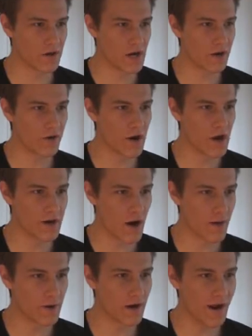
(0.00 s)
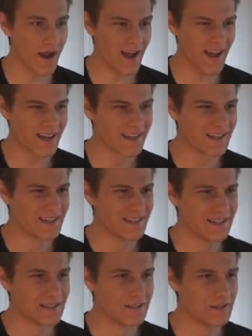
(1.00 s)
Gregory, come here.
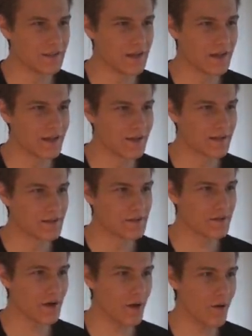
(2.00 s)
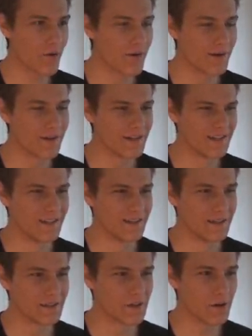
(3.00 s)
Ah! Eh, no!
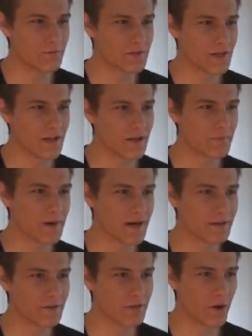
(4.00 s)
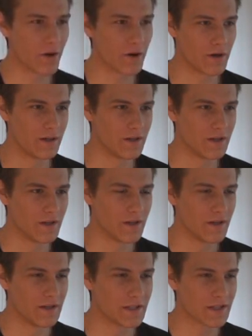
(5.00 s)
Don't break the door.
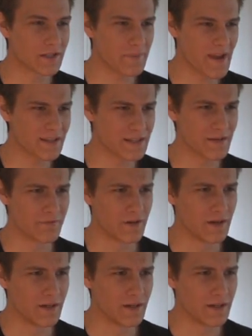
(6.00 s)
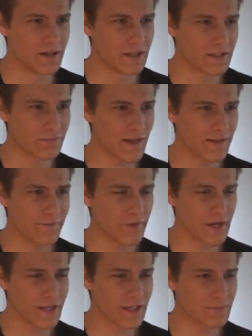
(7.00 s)
It's expensive. It's really
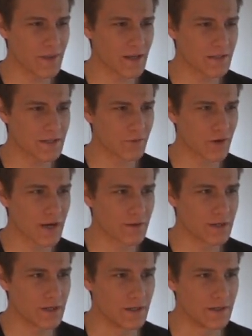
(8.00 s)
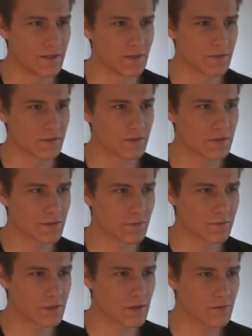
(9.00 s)
freaking expensive, Gregory. D
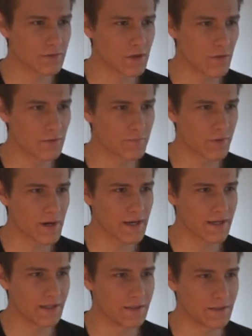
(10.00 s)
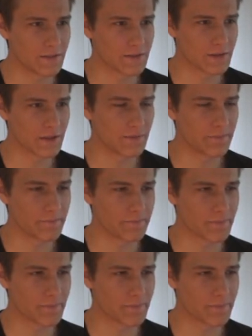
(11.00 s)
so don't don't break it. It's gonna...